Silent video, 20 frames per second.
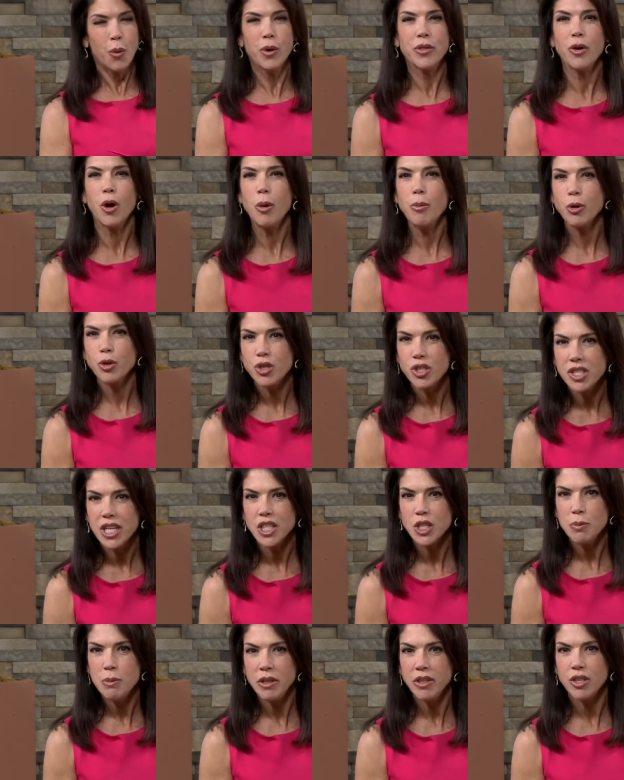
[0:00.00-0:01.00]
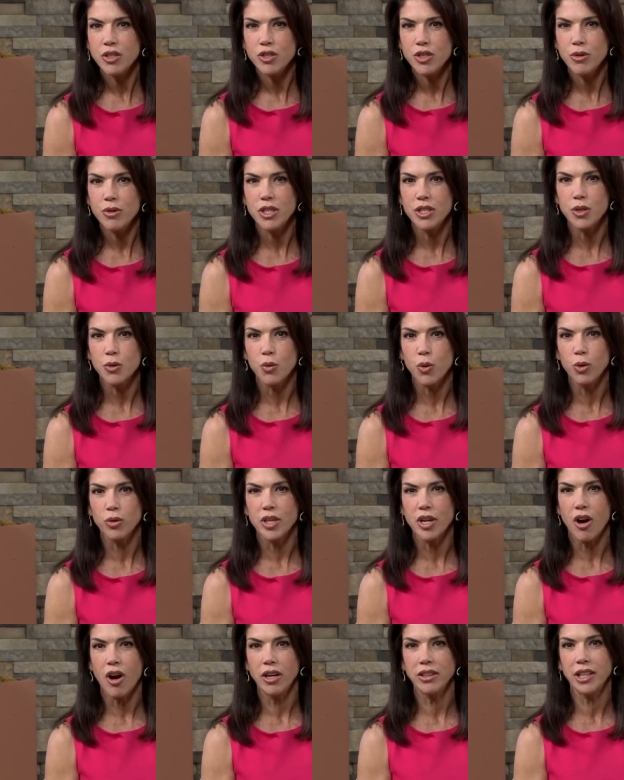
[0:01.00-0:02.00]
With almost 6 million students
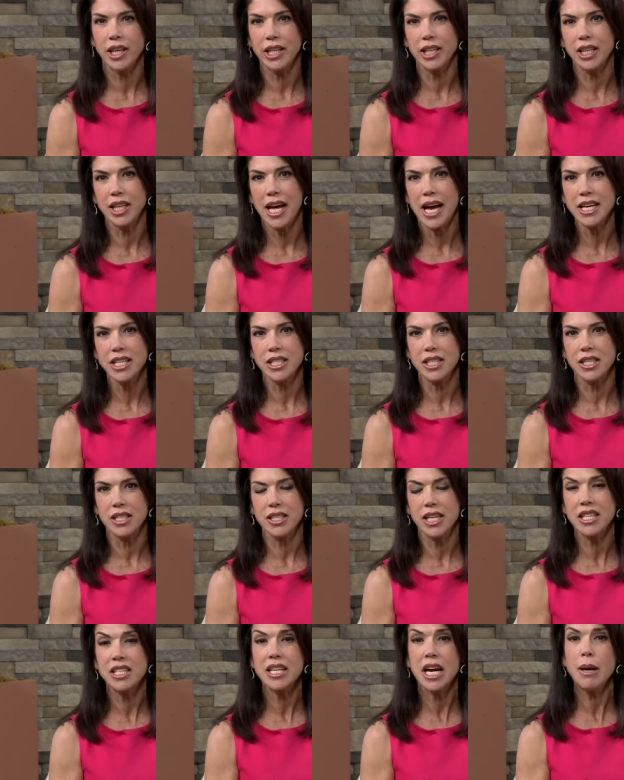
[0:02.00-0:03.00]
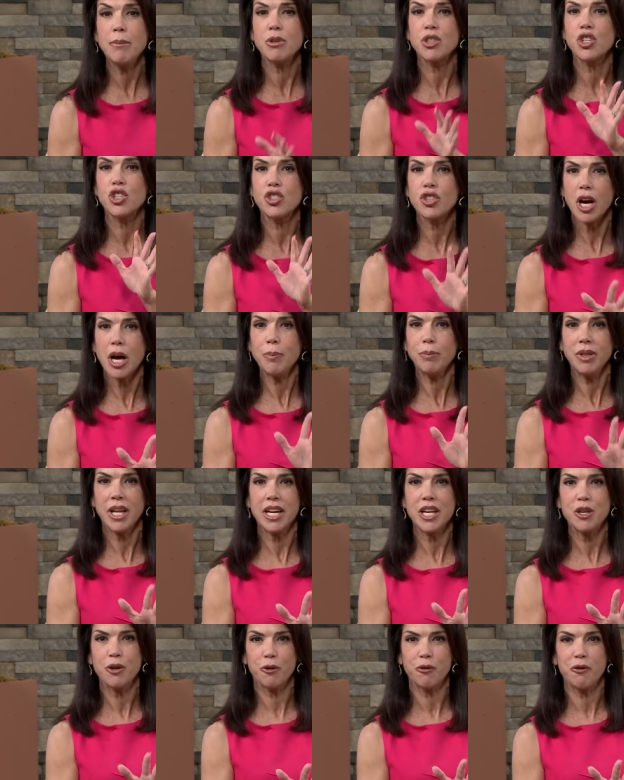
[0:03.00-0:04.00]
enrolled in online classes, it's time to stop
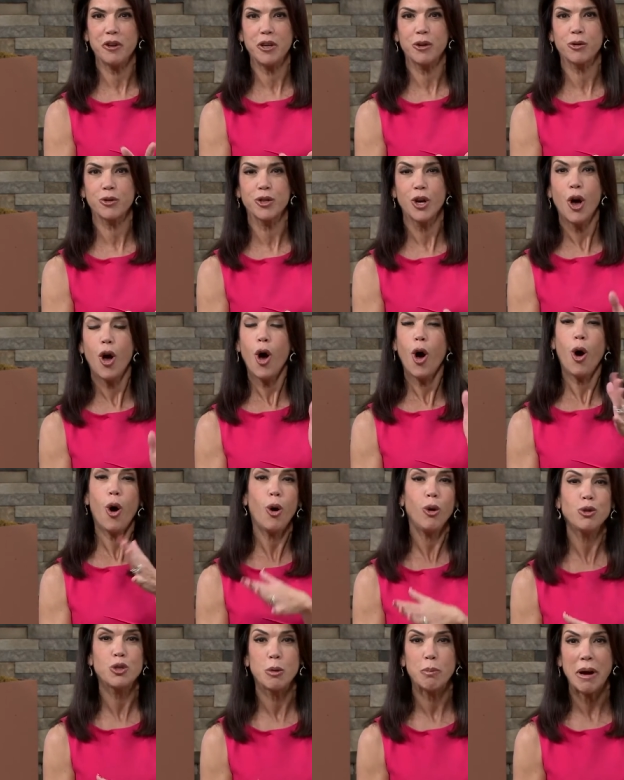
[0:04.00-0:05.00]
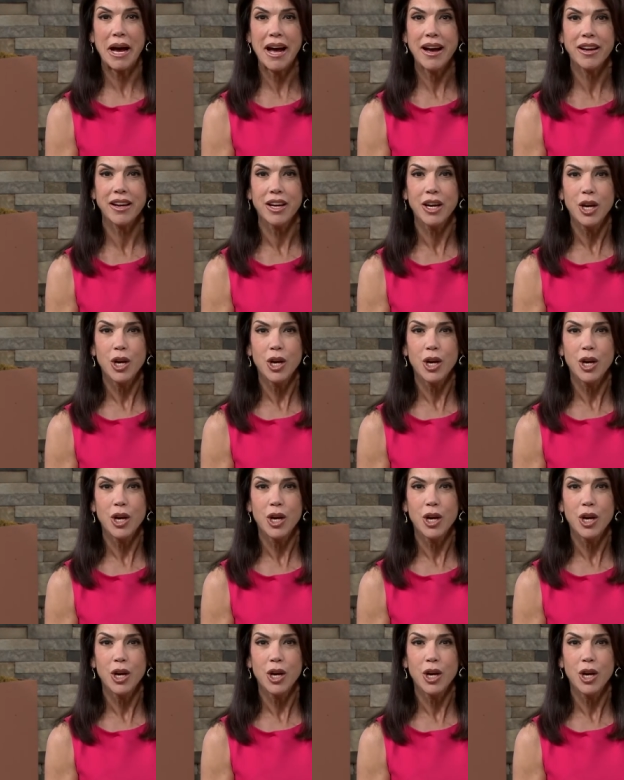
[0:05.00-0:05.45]
letting your fears hold you back.